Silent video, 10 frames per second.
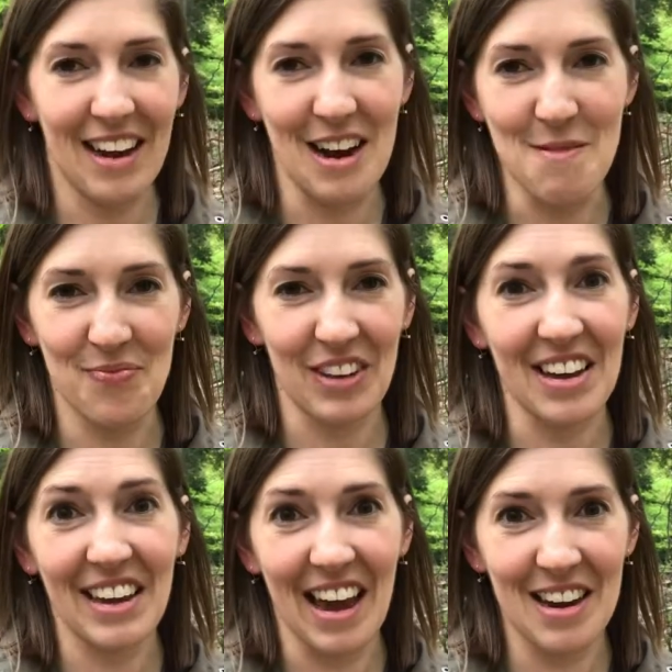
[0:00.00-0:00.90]
um,
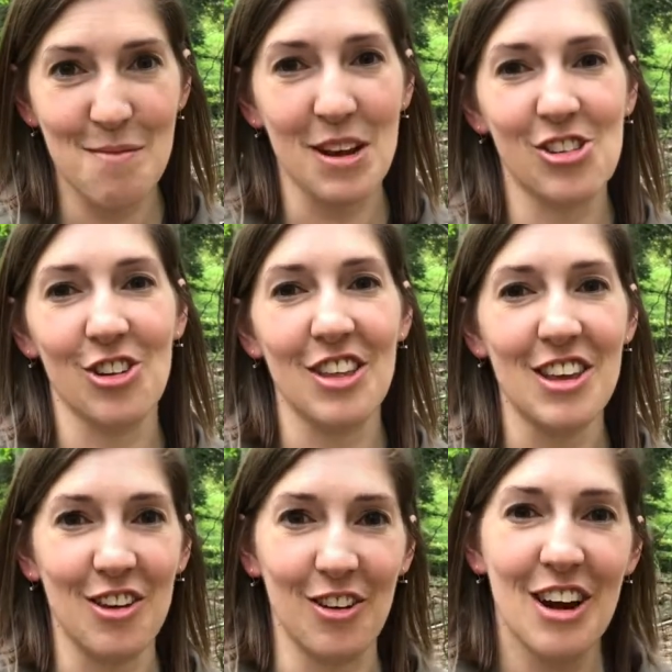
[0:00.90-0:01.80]
again, make sure
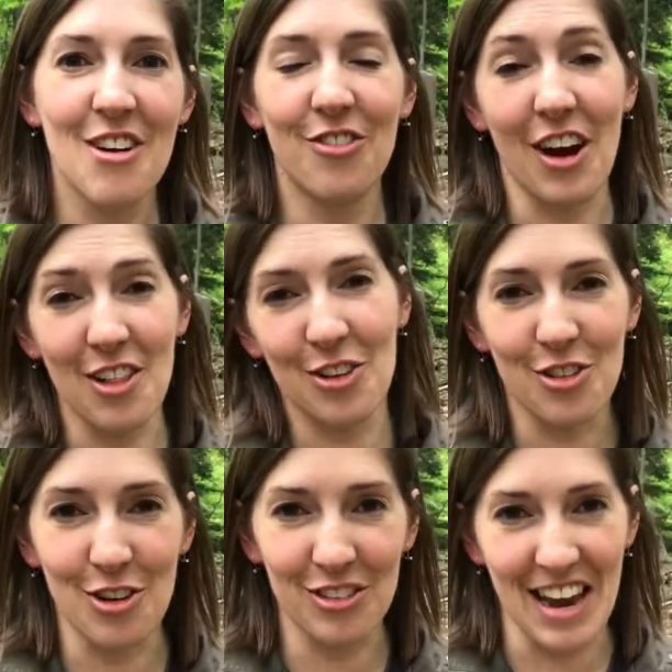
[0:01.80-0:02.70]
that you follow
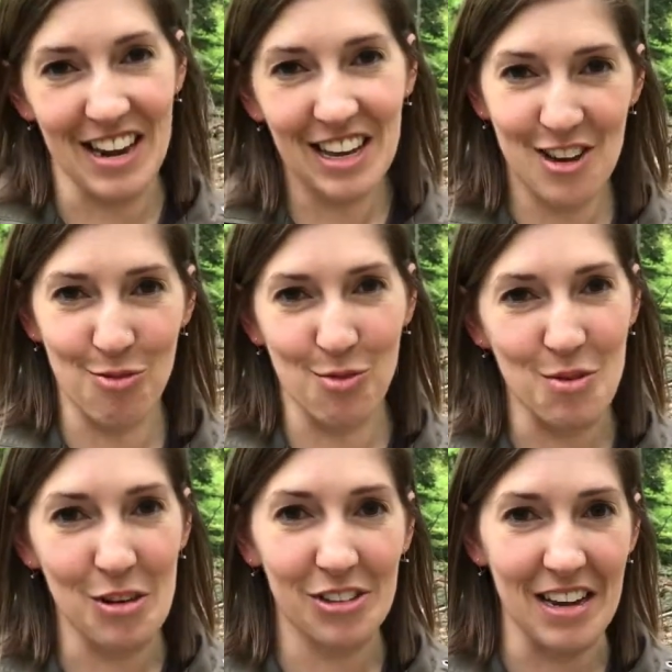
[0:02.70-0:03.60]
those etiquette
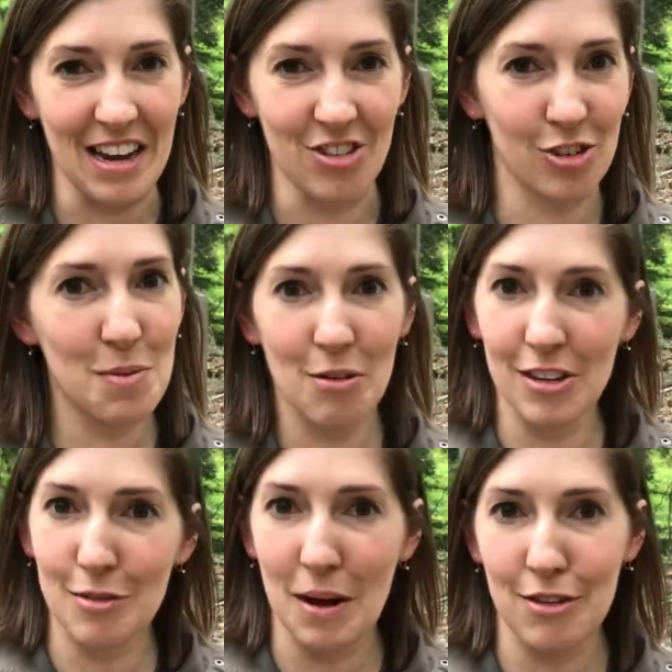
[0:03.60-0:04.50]
rules and just be
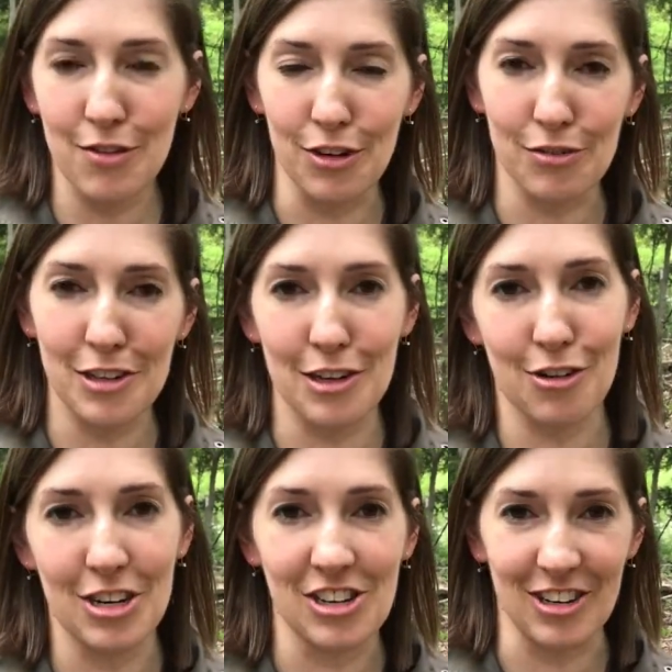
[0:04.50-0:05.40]
respectful to the
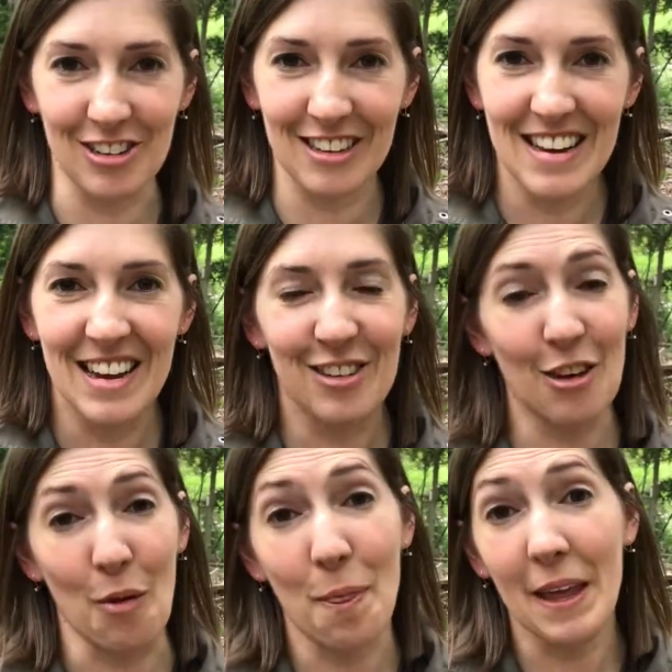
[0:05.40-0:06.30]
creatures.
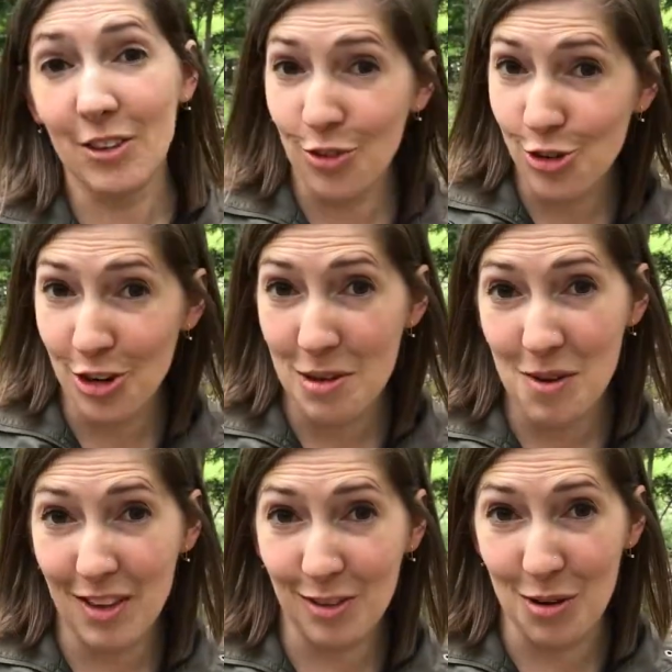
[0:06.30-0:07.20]
So thanks for joining
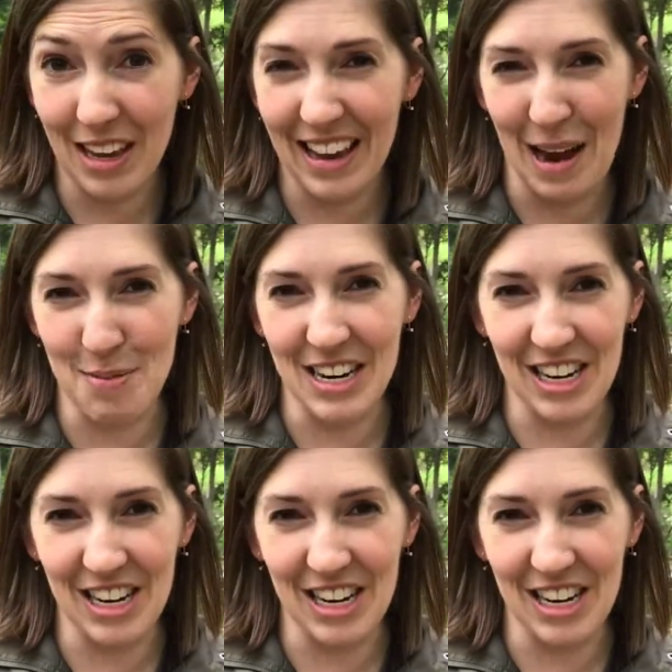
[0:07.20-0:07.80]
me this week. Happy